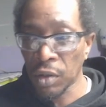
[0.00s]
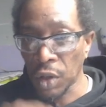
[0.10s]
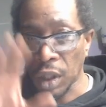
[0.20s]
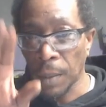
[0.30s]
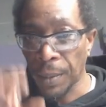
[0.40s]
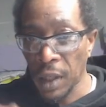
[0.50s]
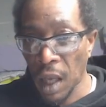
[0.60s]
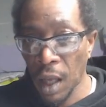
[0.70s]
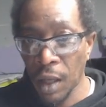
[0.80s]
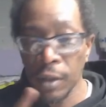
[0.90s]
look up and
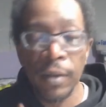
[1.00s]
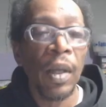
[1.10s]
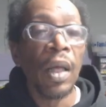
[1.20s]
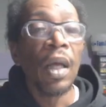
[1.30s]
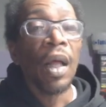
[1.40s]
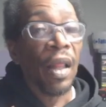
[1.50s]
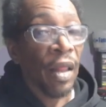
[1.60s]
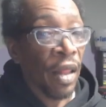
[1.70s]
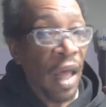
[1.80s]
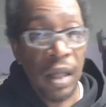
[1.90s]
down.
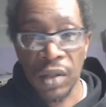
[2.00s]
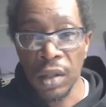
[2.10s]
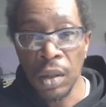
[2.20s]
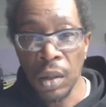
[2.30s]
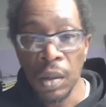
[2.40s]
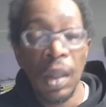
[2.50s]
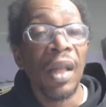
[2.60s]
That's the goal.